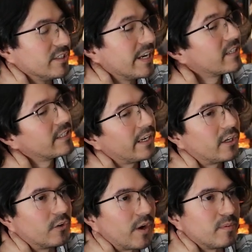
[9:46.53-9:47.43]
Technically I could
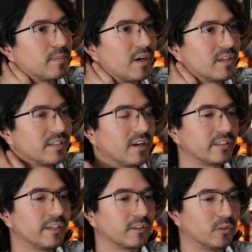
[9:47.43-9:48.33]
have grabbed the boss and
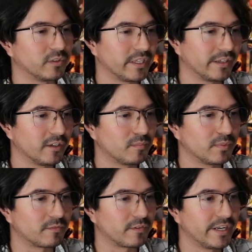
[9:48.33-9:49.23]
knocked out the Goldango,
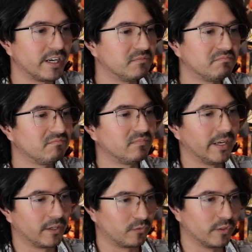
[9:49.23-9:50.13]
but for now
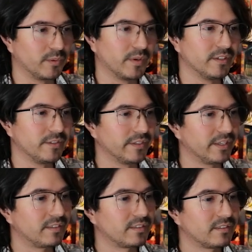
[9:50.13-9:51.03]
I don't really want to do that.